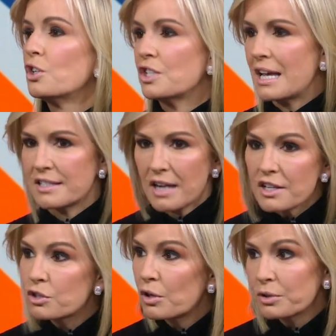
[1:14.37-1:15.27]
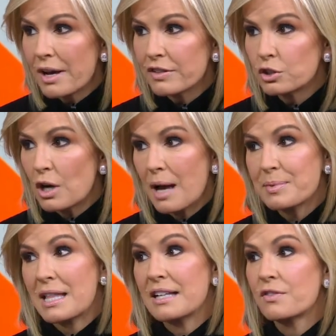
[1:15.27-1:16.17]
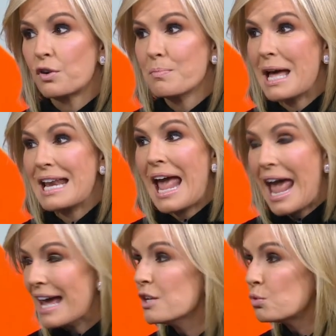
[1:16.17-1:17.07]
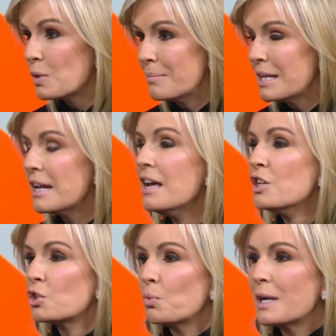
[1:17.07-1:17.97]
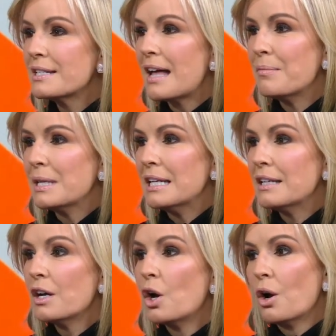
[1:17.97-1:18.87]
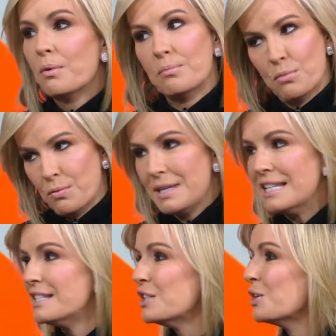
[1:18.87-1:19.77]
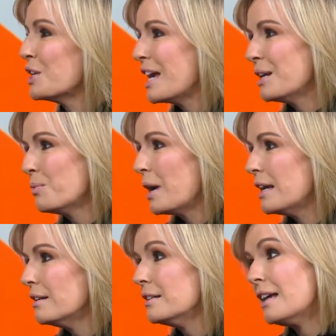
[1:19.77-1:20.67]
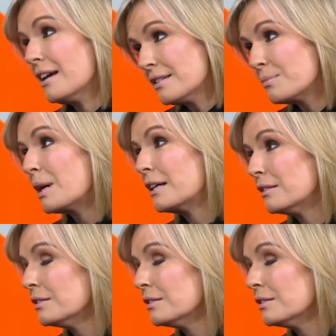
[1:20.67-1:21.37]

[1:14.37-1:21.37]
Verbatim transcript: your testosterone level drops. That's for men and women. Mm. So what does that mean easier to gain weight. Yes. you give